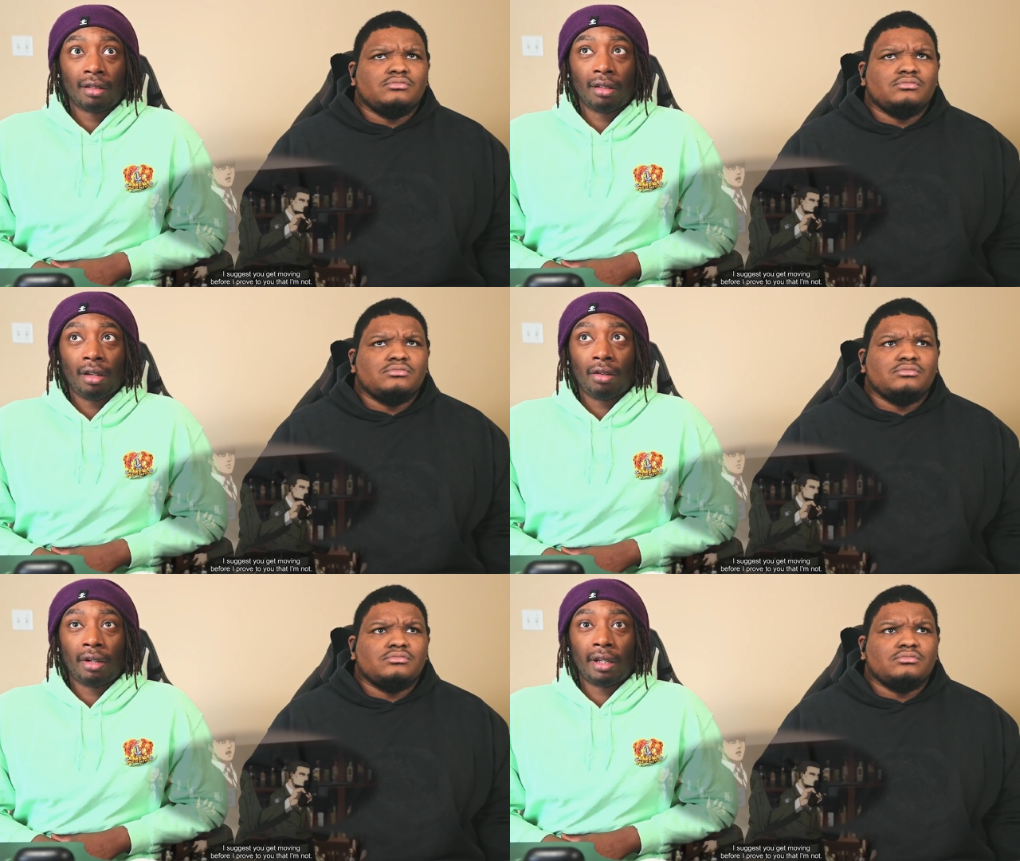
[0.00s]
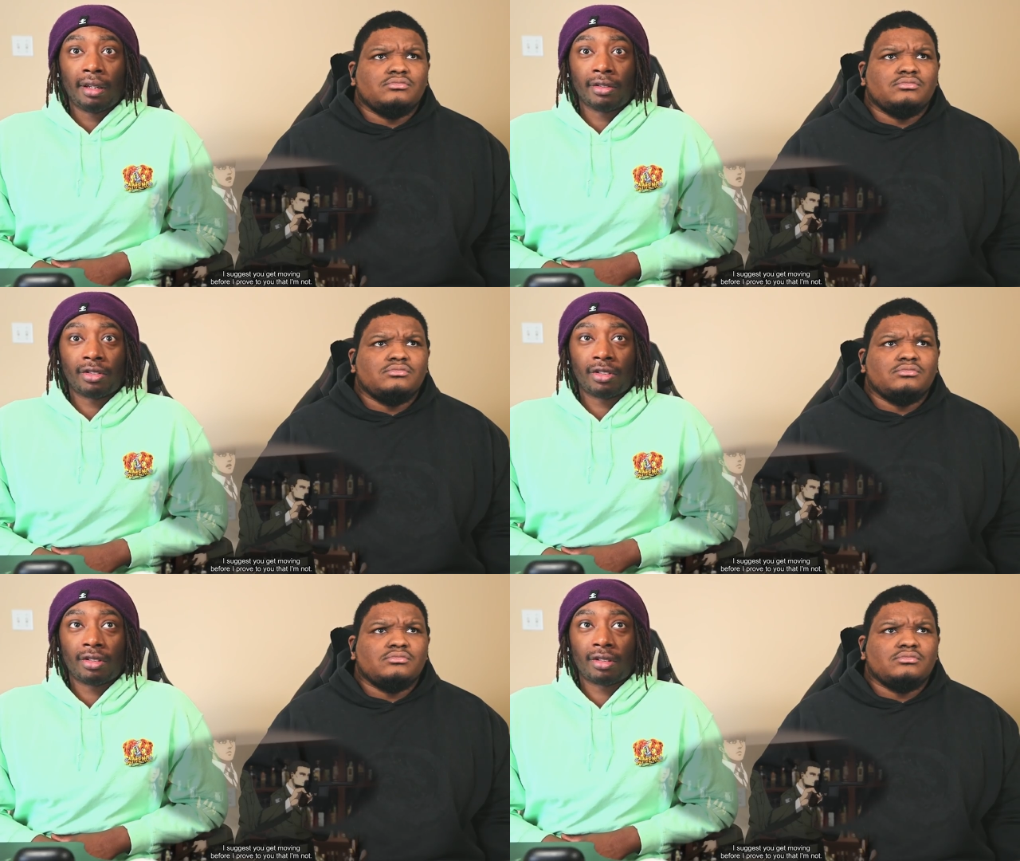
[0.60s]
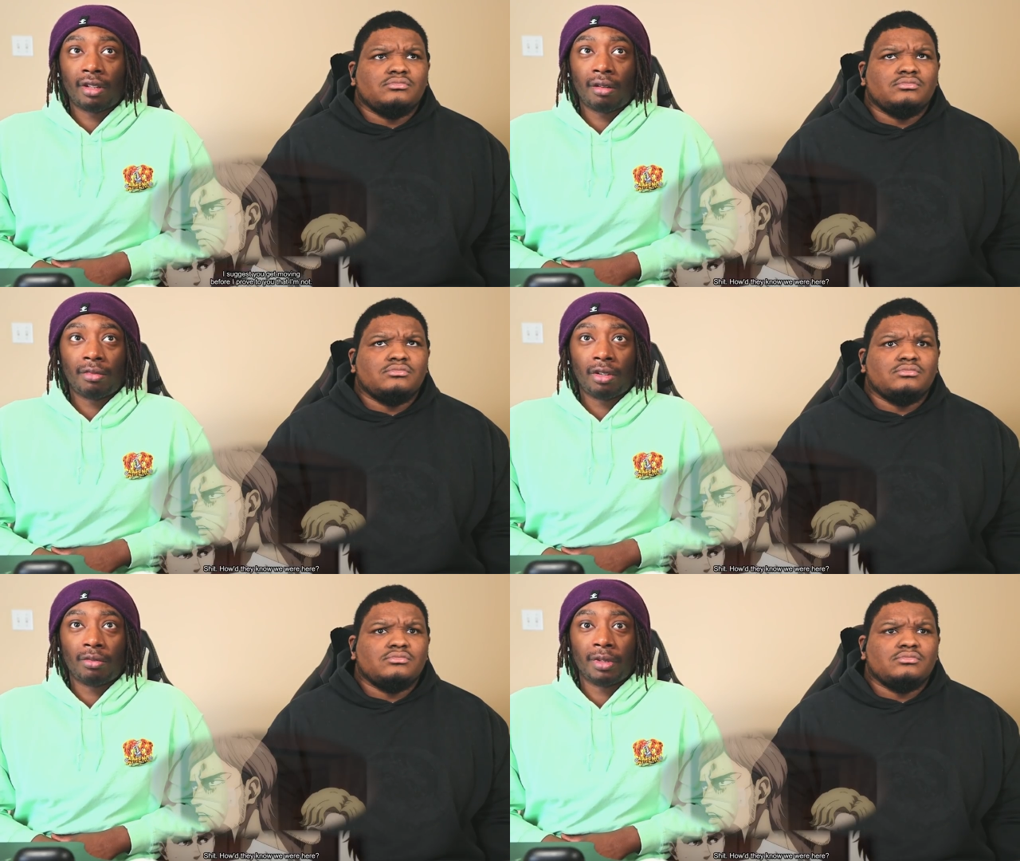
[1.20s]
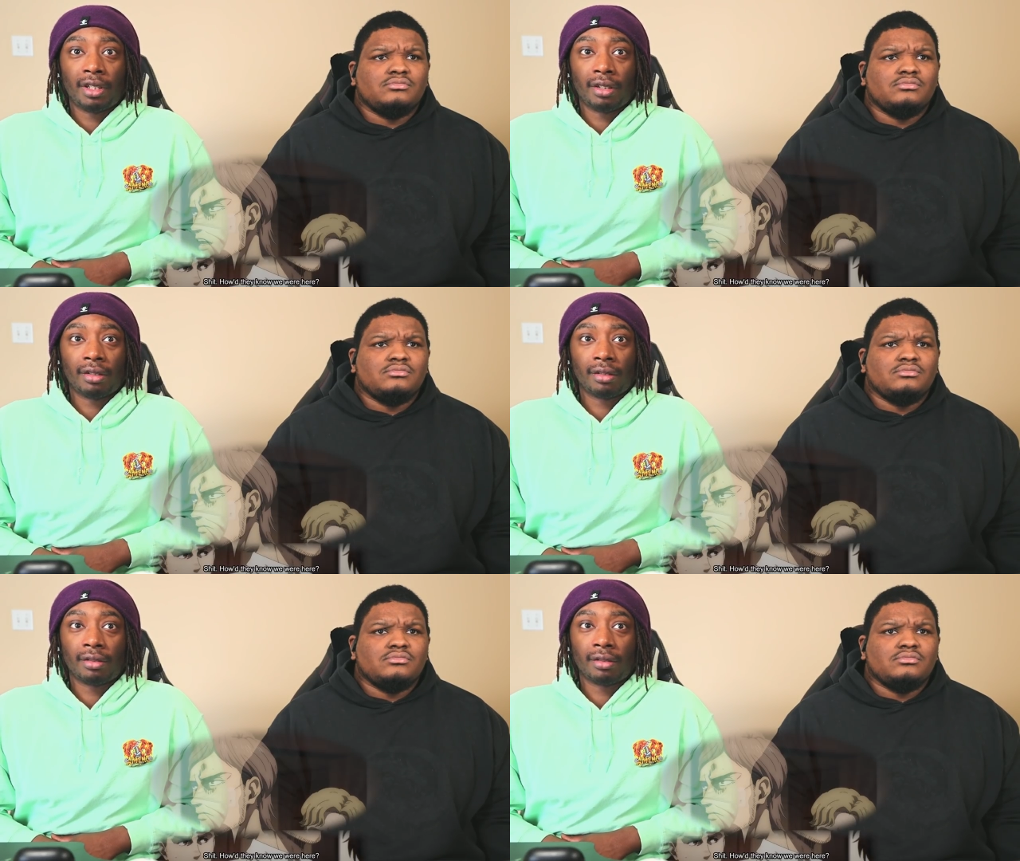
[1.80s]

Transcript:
Speaker 1: Yo, Hans, just let him know, man.